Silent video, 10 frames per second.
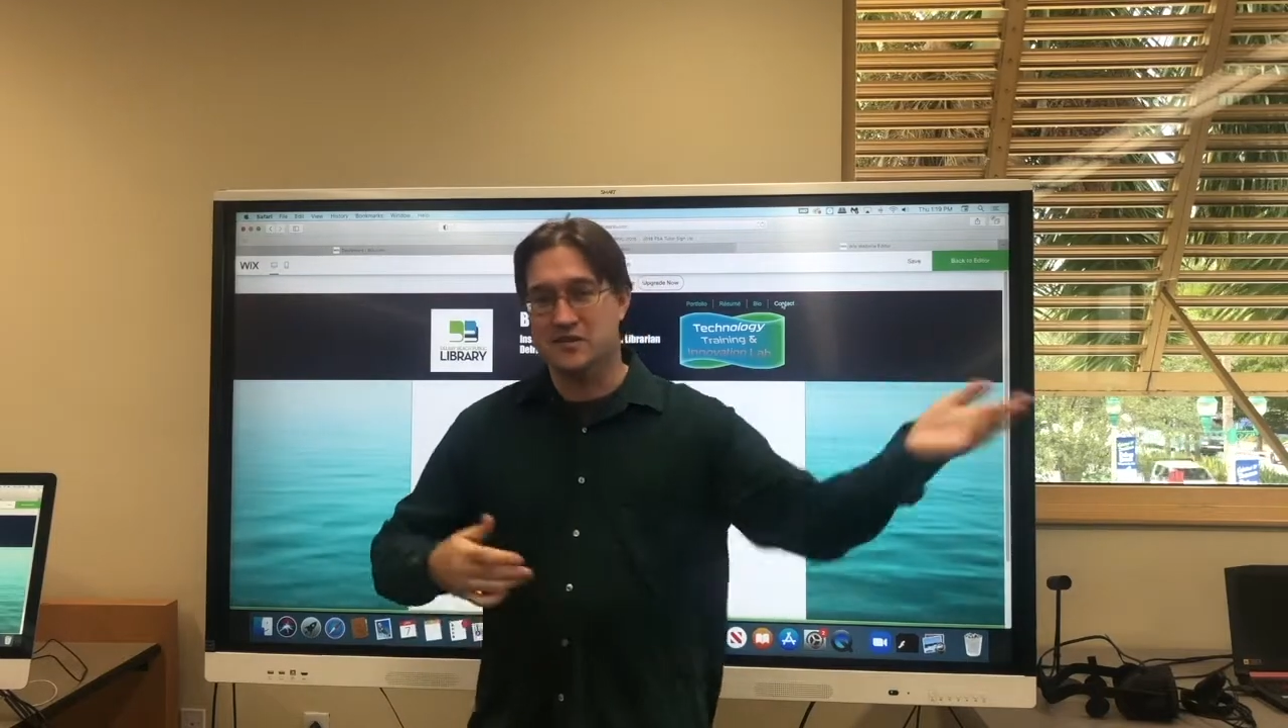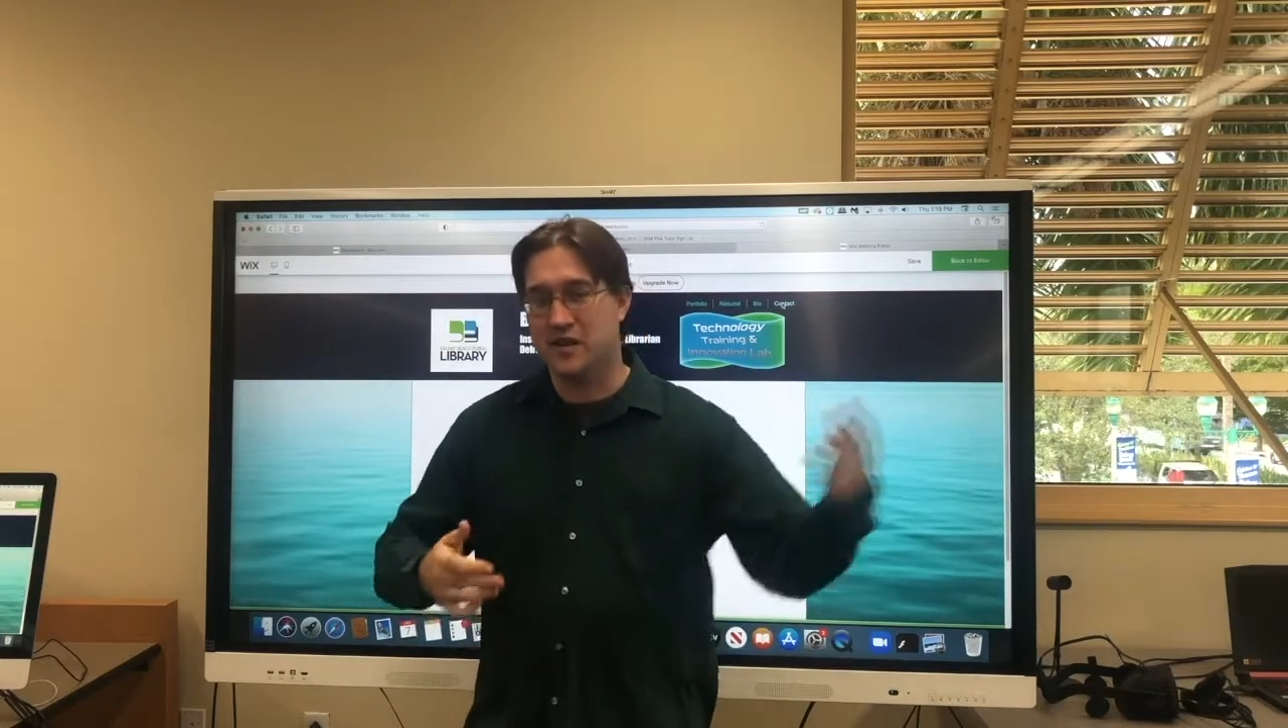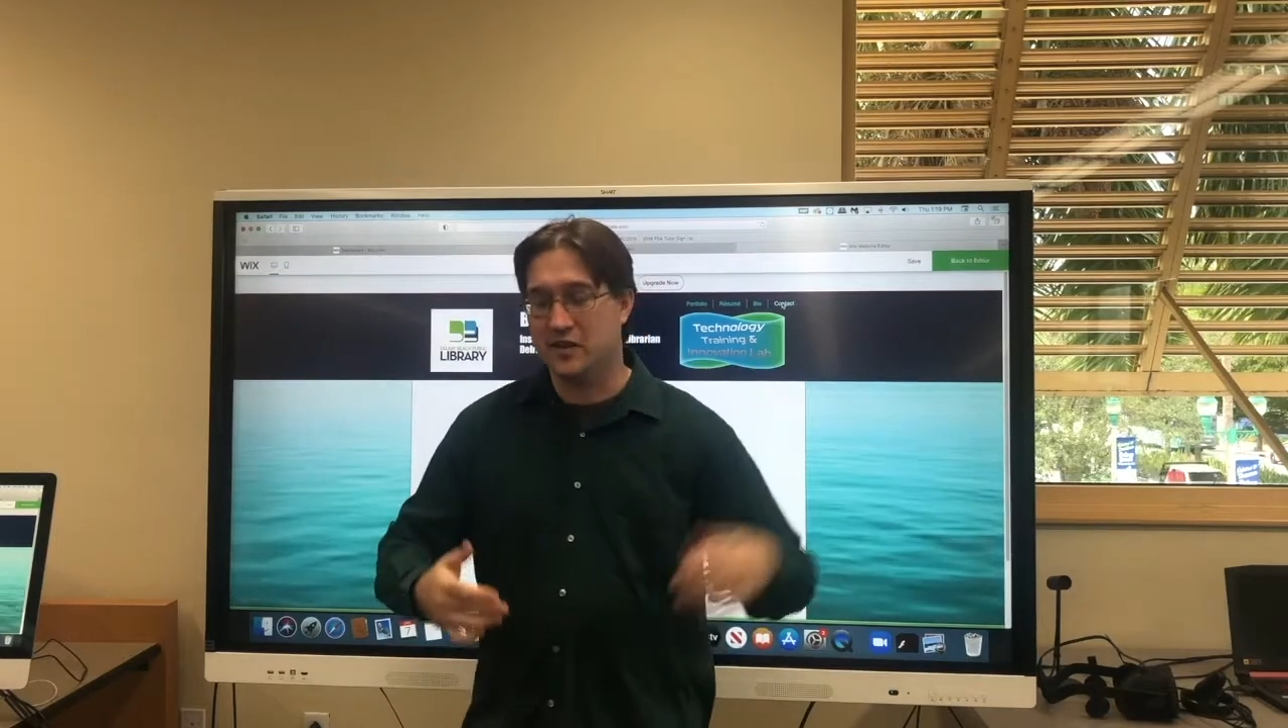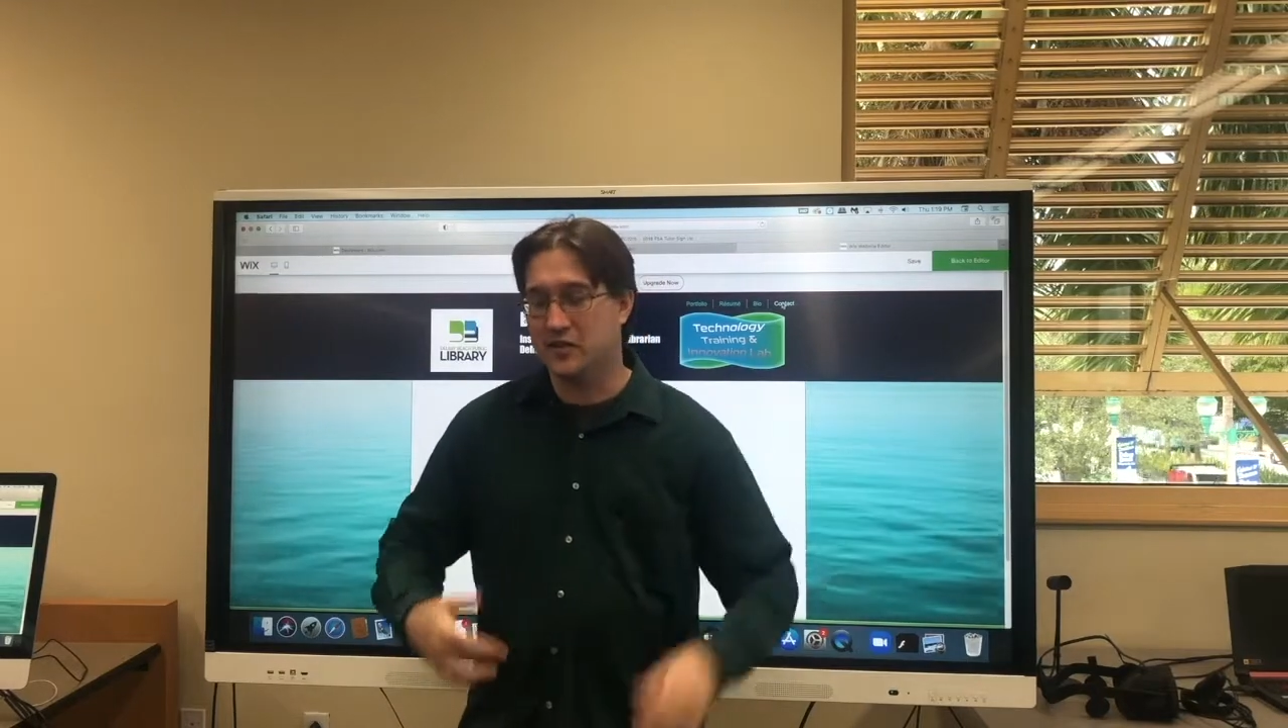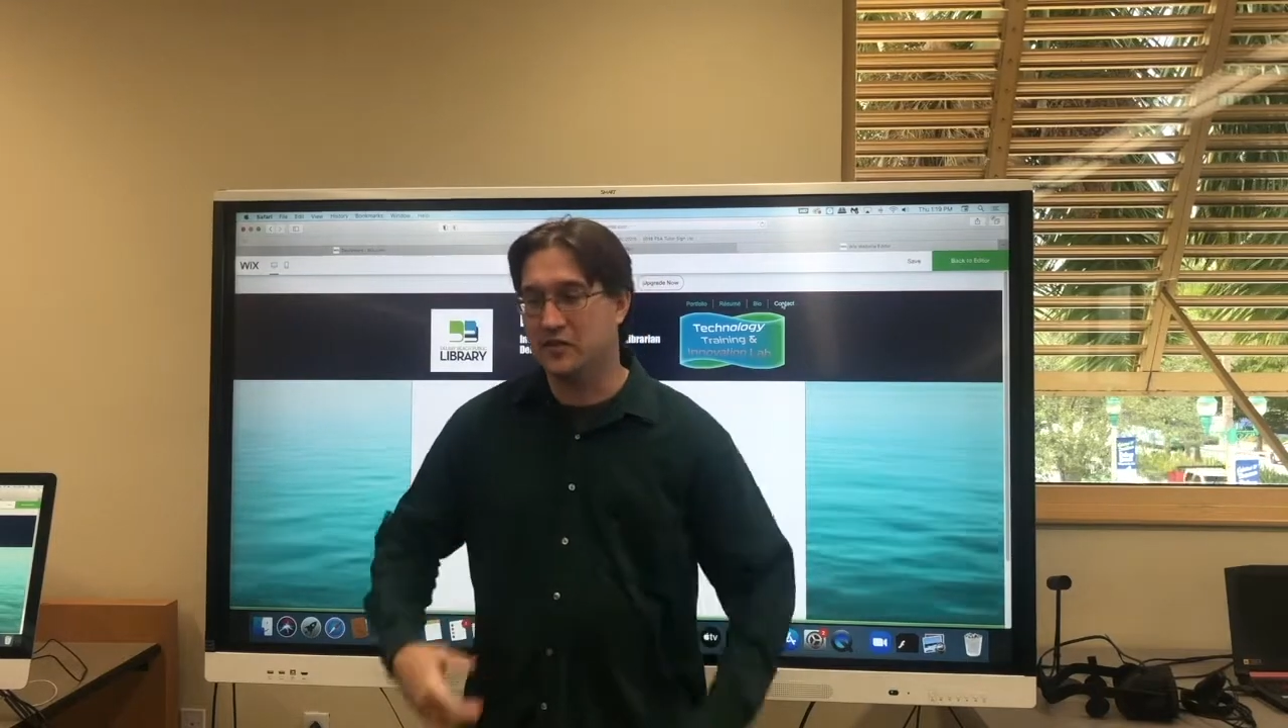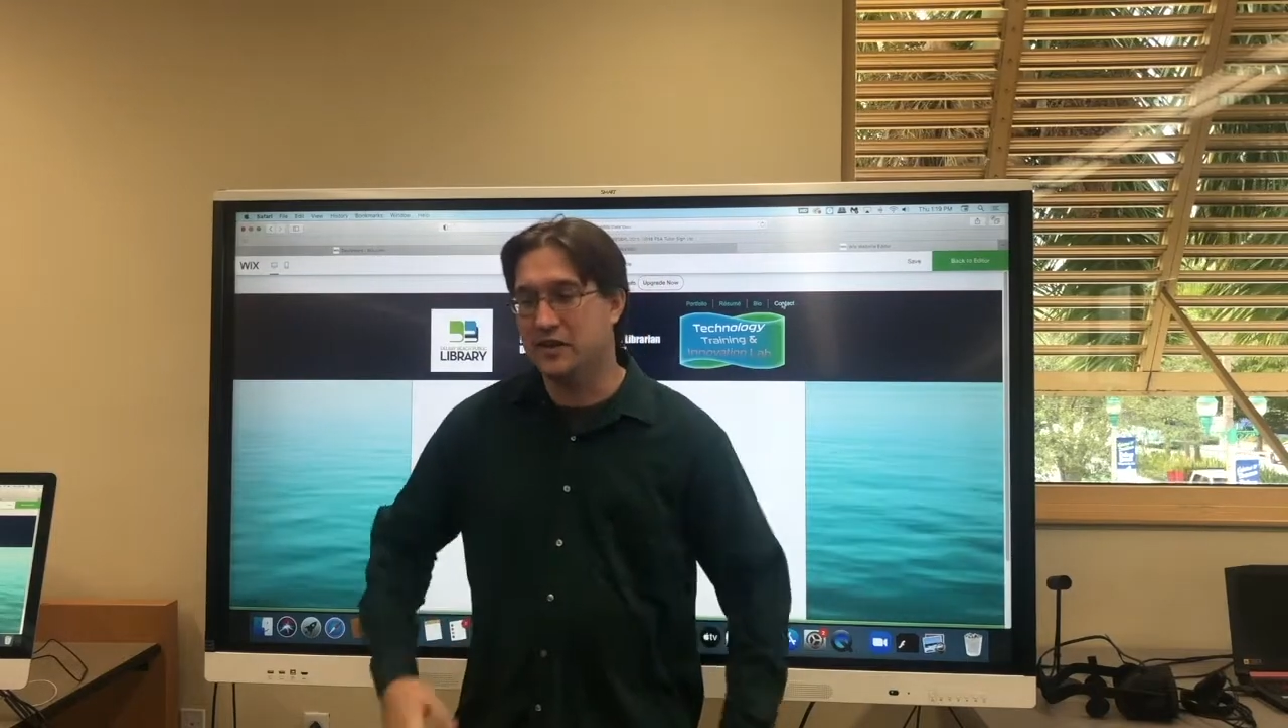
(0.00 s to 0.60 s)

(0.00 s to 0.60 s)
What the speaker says: held